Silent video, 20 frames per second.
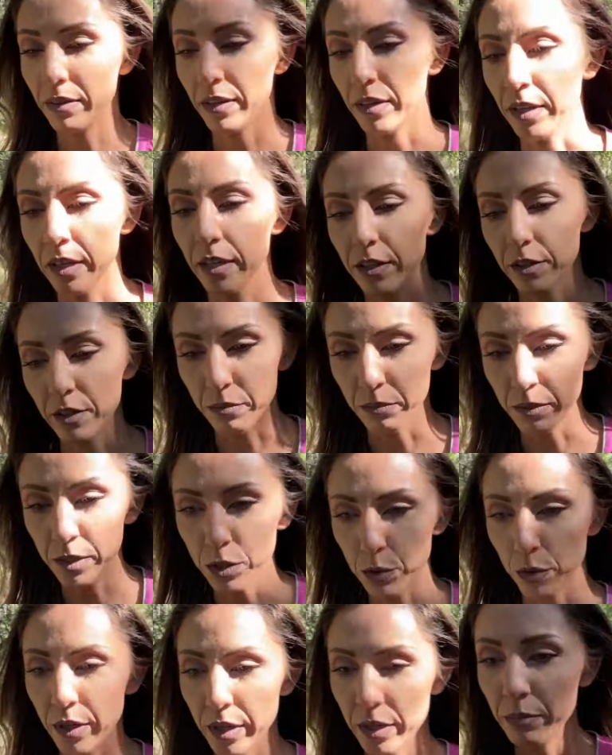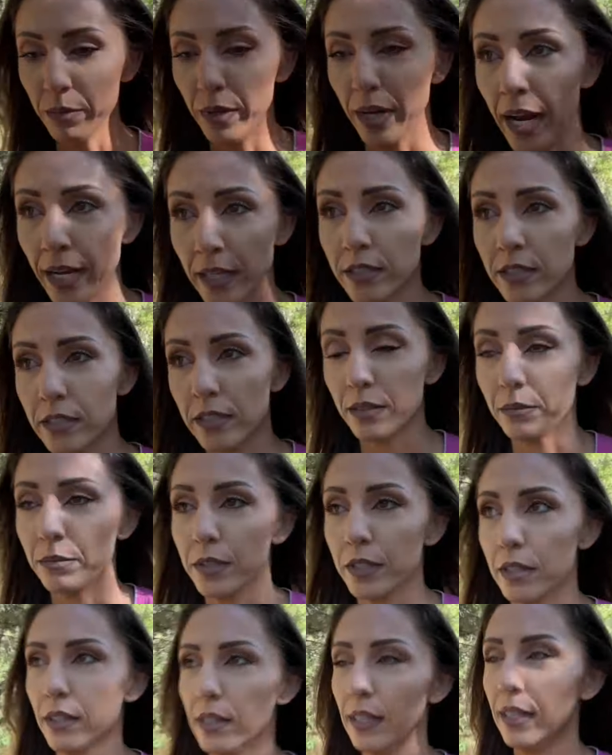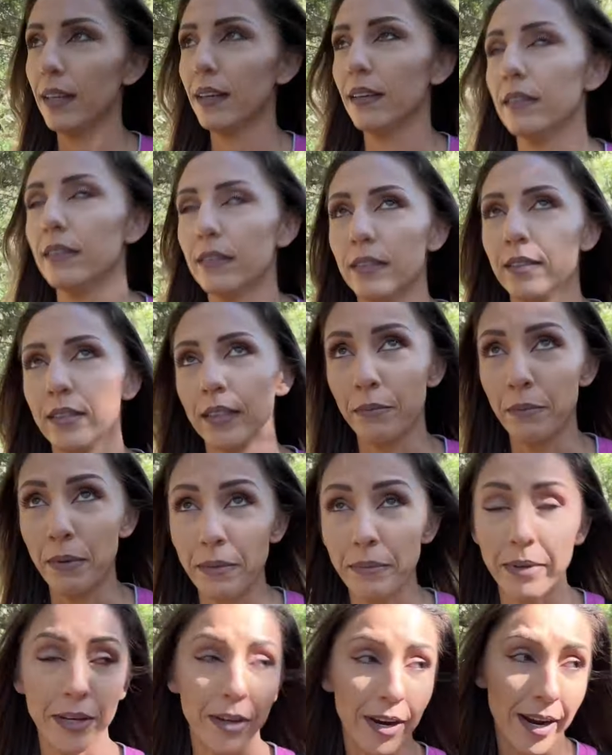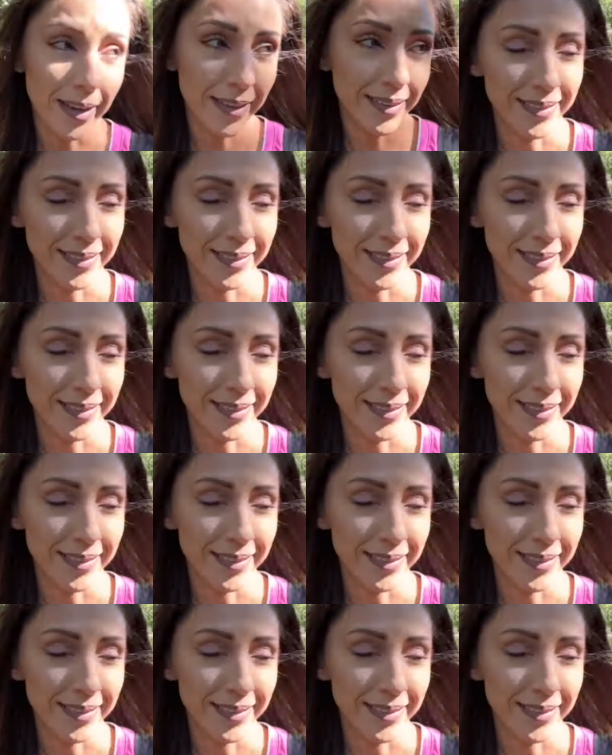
at a crematorium, but asked them to, oh, can make me cry.